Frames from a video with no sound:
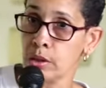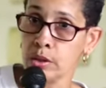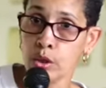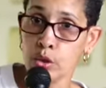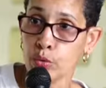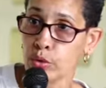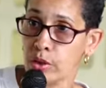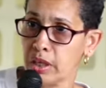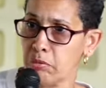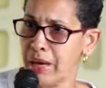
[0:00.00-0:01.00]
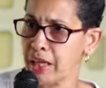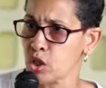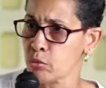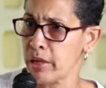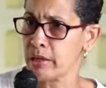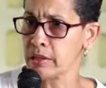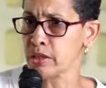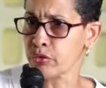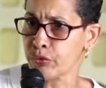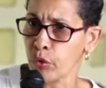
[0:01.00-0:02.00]
the union and management
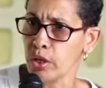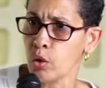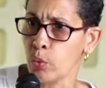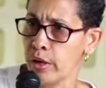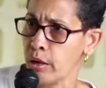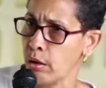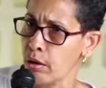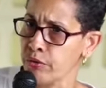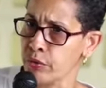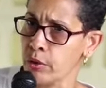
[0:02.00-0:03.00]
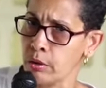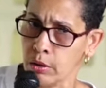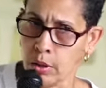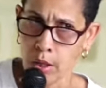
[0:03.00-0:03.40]
is fully aware of the